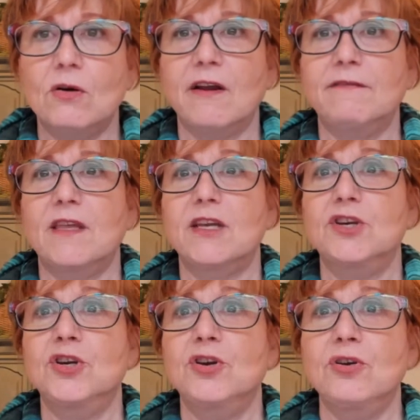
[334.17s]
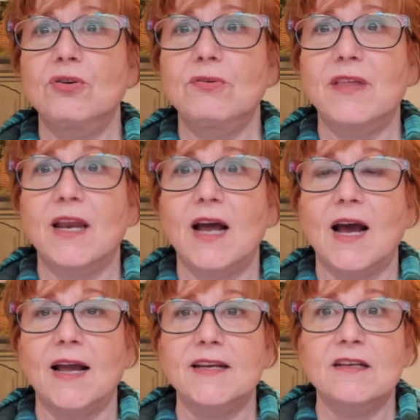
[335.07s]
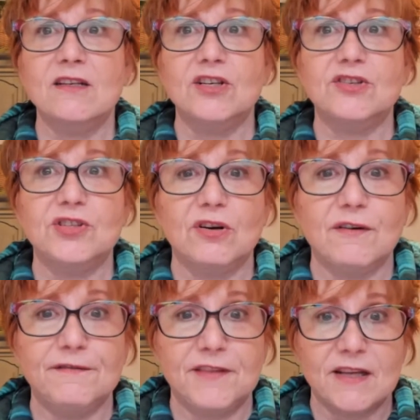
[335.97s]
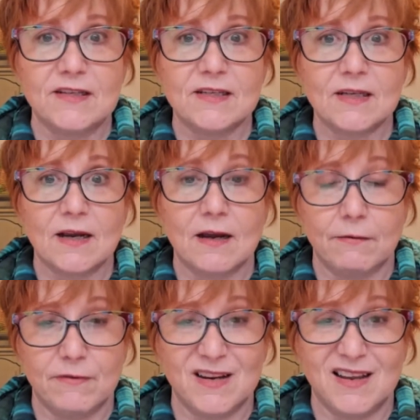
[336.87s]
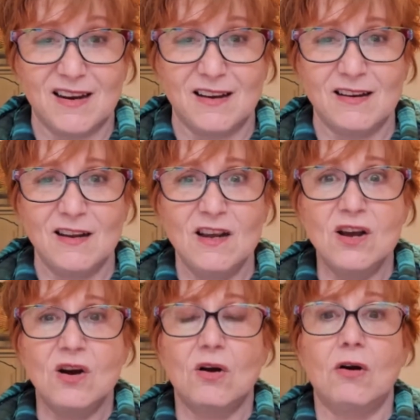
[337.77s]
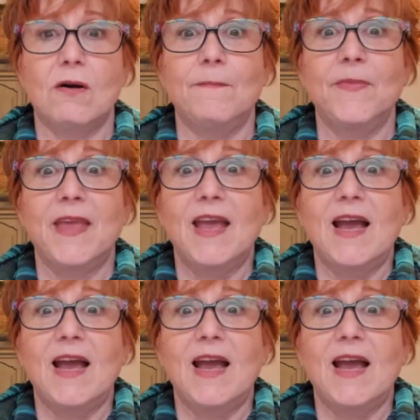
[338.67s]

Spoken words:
or if they knew that I didn't deserve this, I wouldn't get it. Or